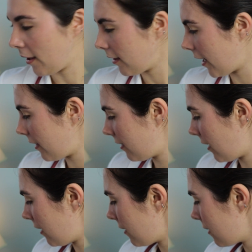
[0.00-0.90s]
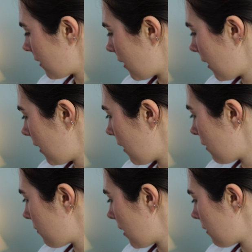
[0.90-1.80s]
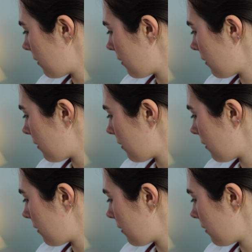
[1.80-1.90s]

Well, I think that I have